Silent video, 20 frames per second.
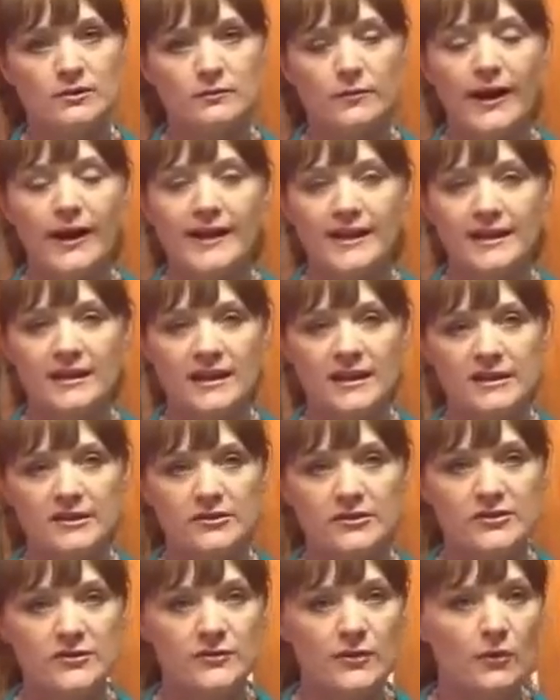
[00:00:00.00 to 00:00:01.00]
right in
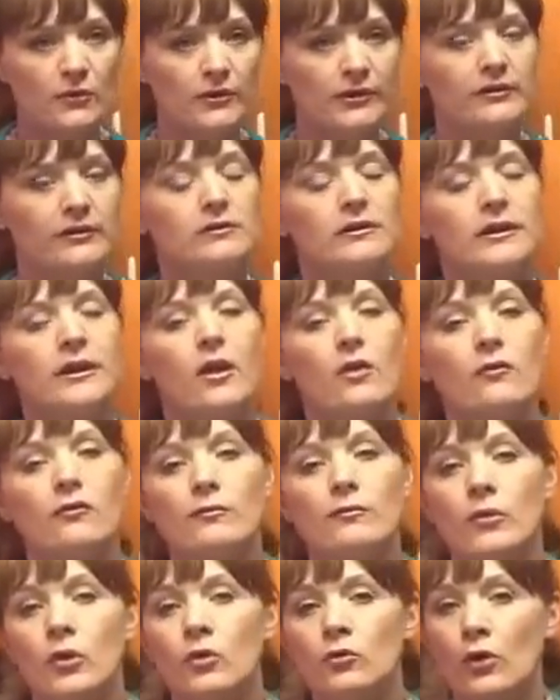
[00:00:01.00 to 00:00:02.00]
here, so they'll literally go
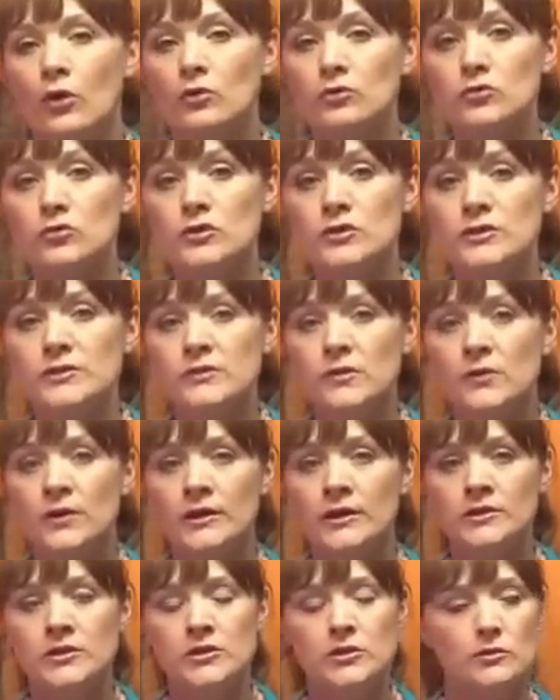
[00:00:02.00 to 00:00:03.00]
from the grocery
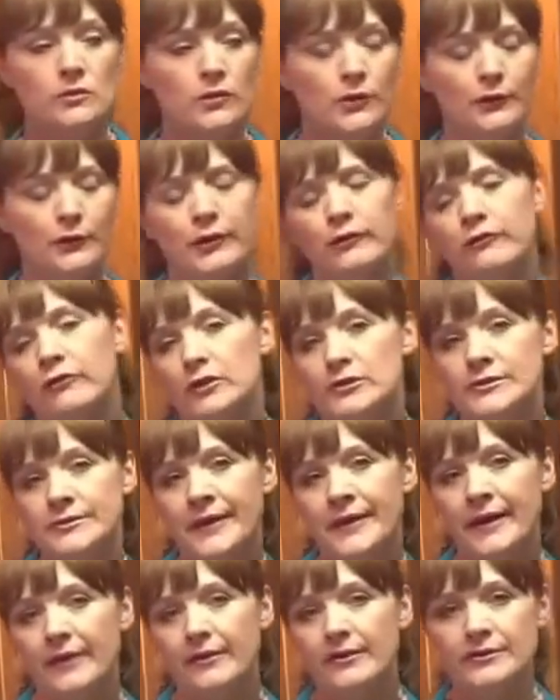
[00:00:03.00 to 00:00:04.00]
store to your
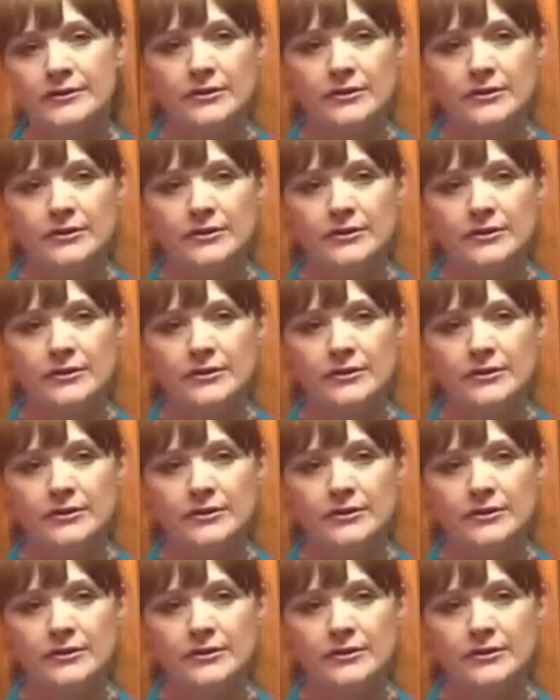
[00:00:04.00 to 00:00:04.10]
refrigerator.